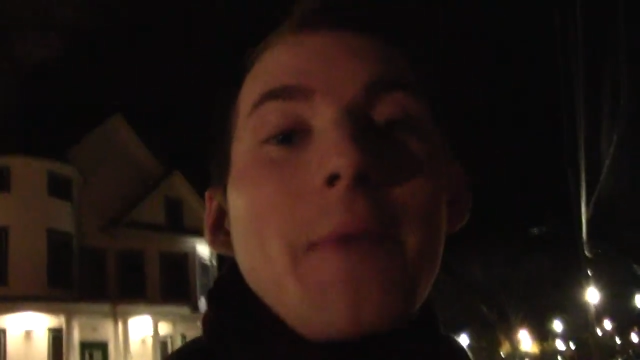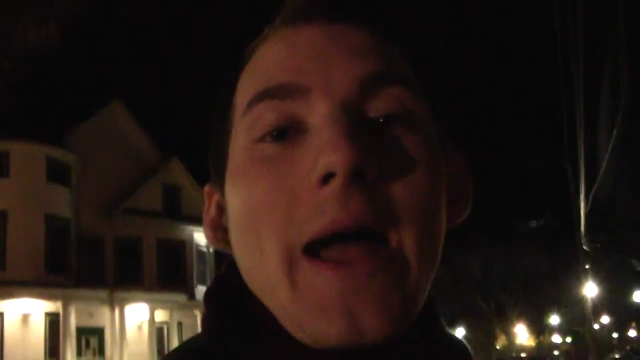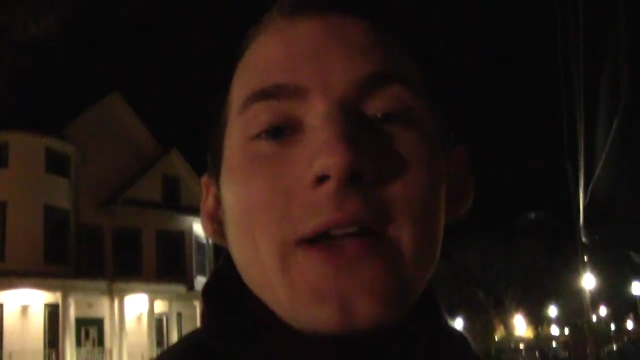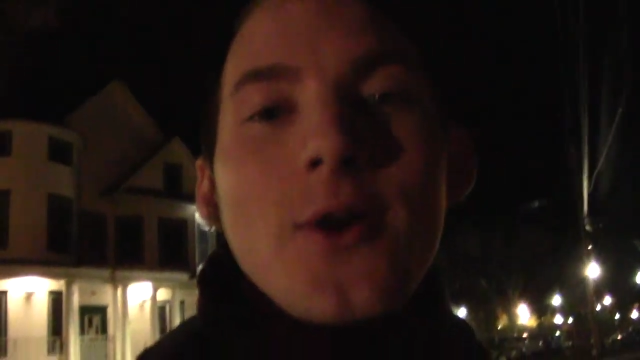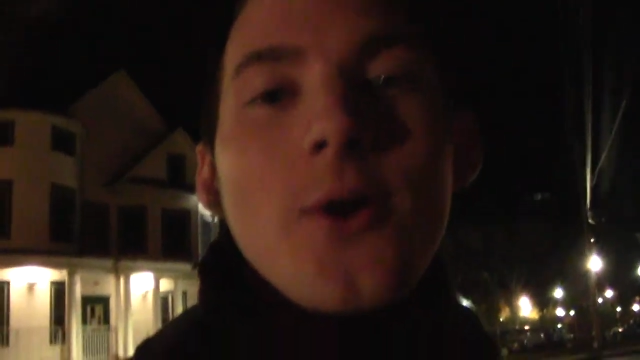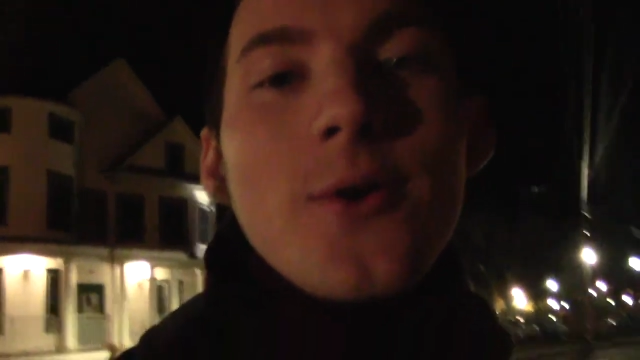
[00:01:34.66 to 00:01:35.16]

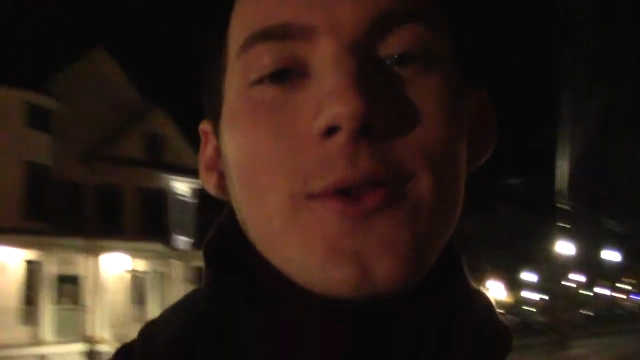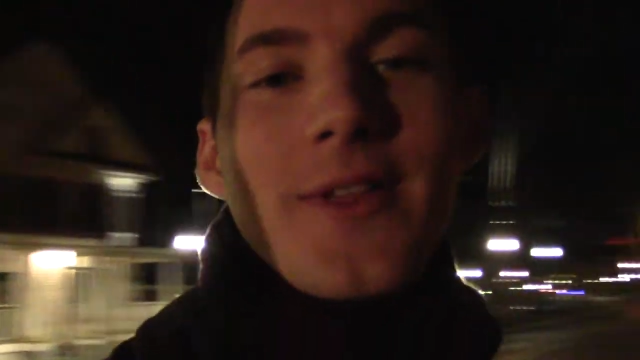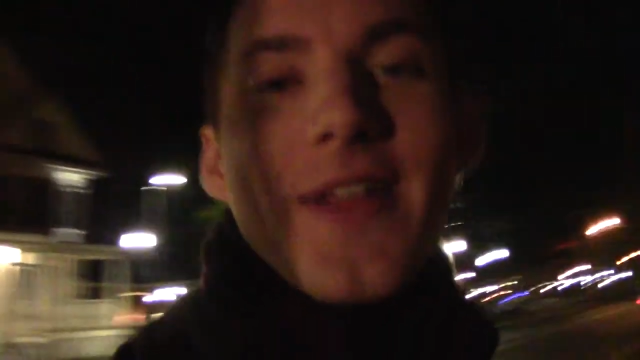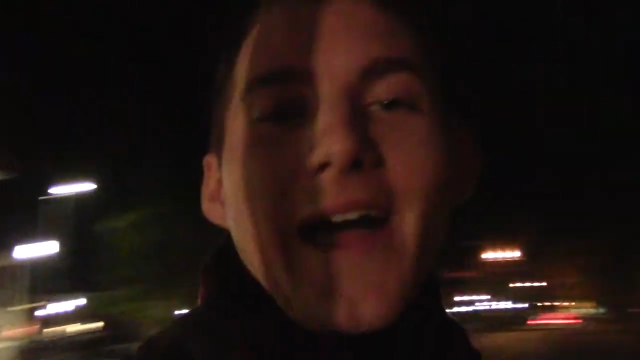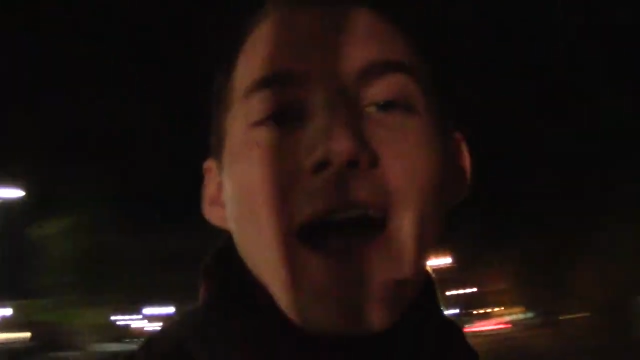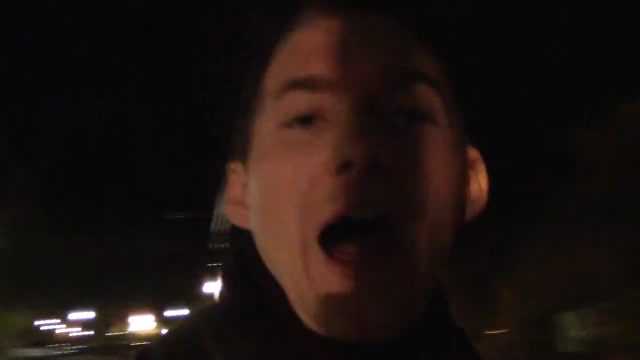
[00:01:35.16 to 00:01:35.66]
my goal.
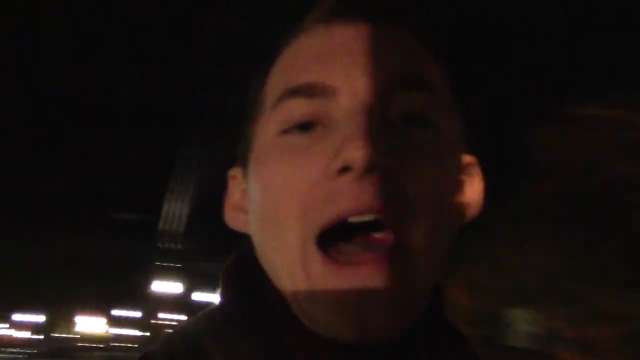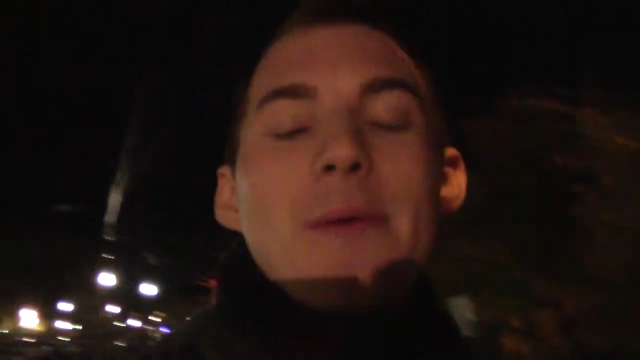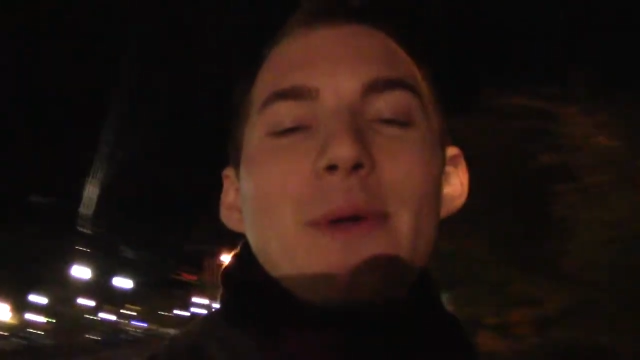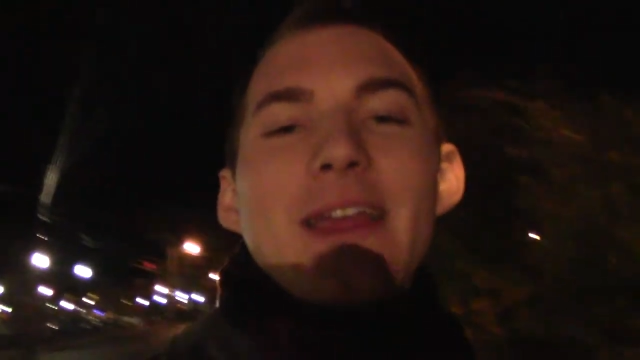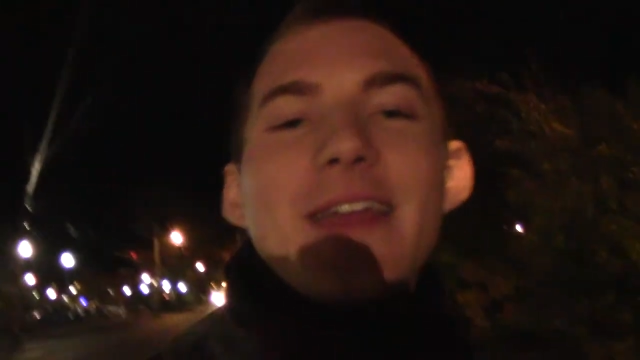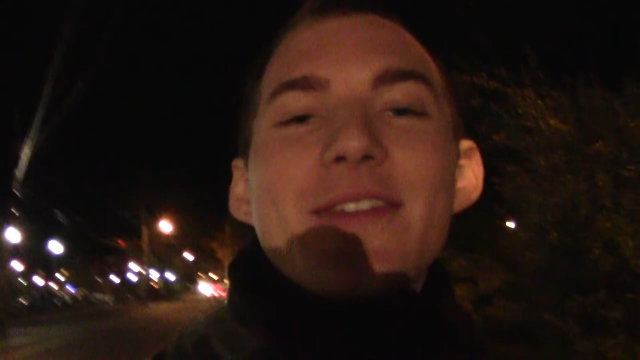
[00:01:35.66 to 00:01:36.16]
I
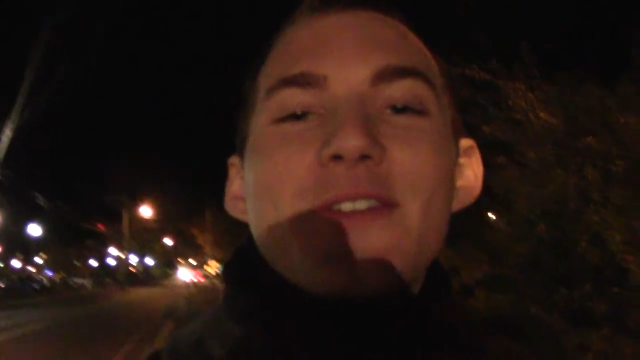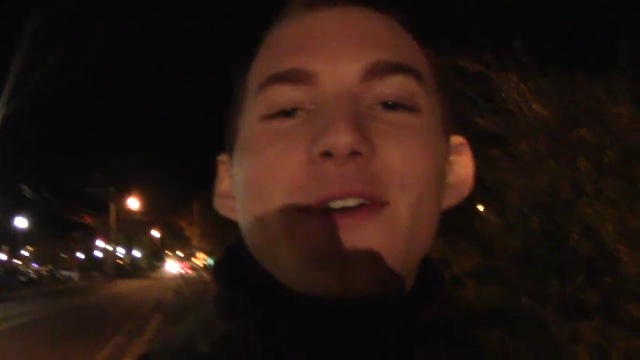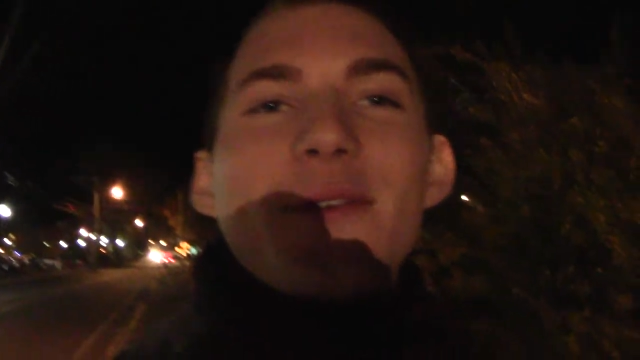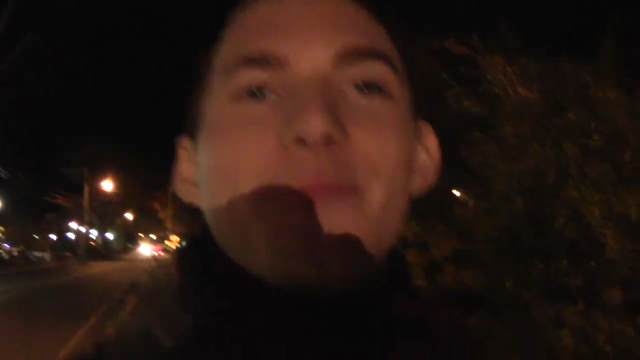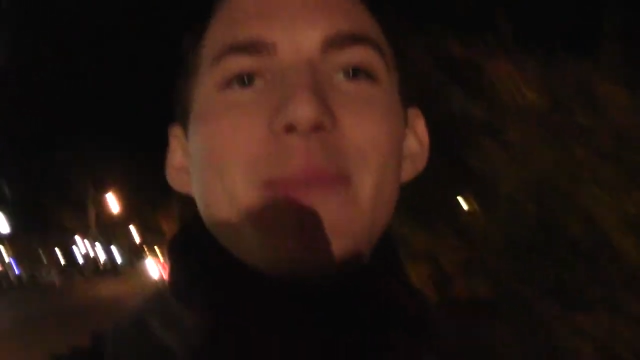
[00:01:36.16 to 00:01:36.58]
want to get some